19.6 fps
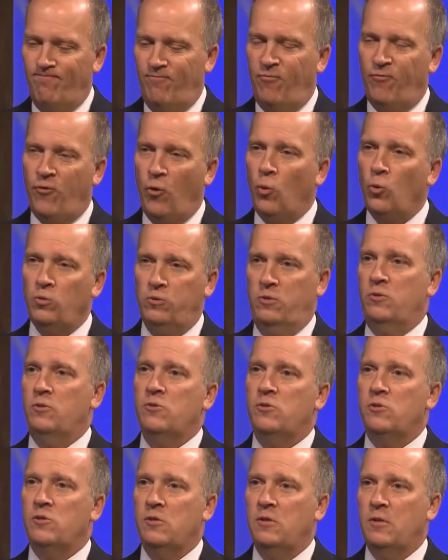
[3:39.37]

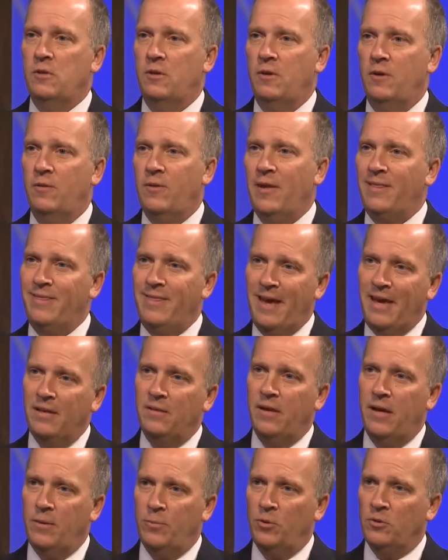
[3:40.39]
folders that they
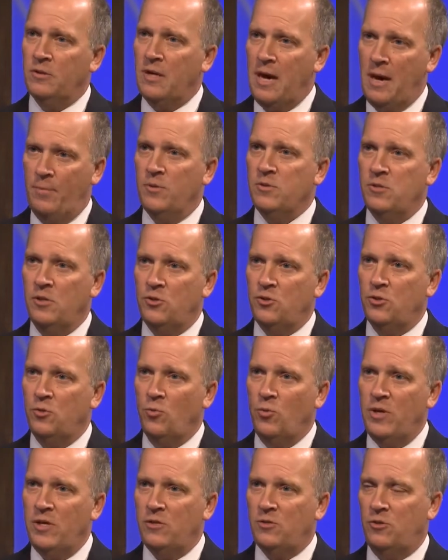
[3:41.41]
labeled opposition
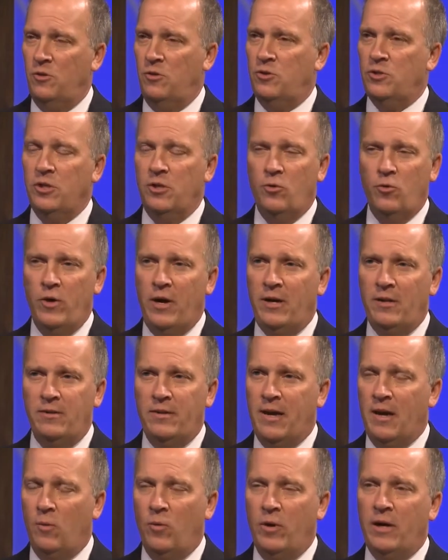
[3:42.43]
research and created
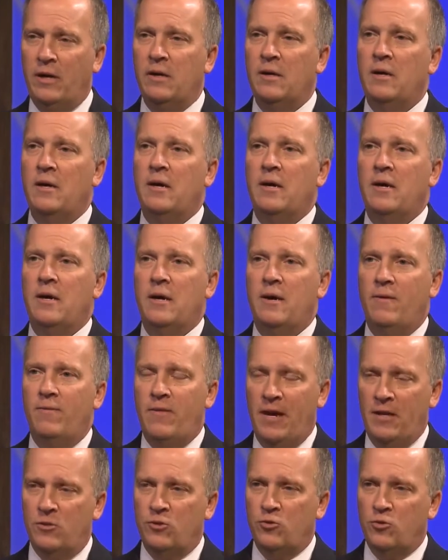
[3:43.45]
that way.
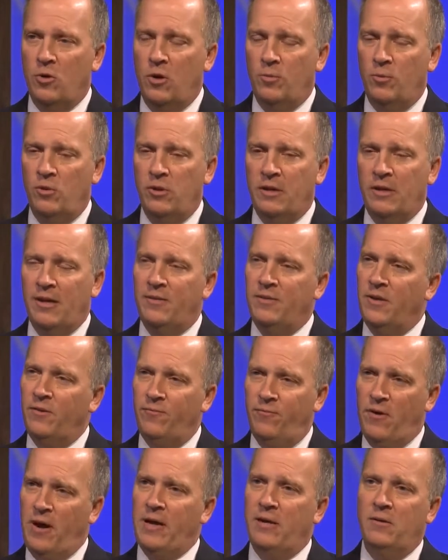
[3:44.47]
That's troubling. And then
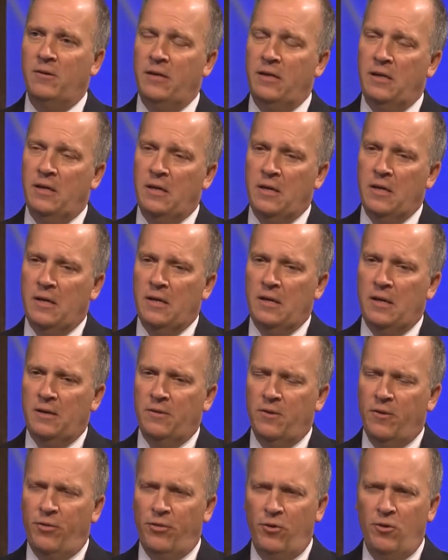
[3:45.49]
finally,
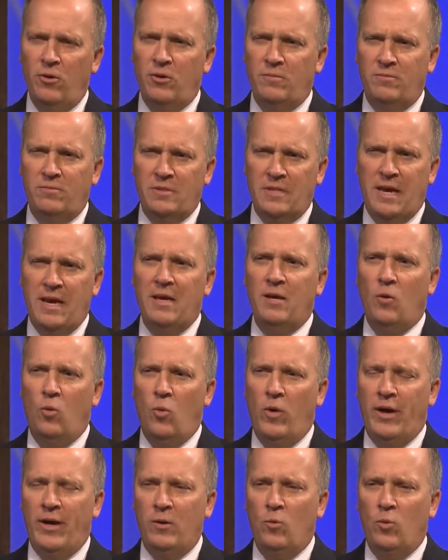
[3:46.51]
the third
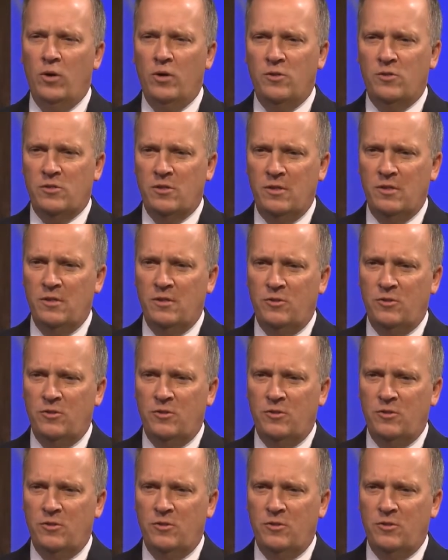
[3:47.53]
takeaway was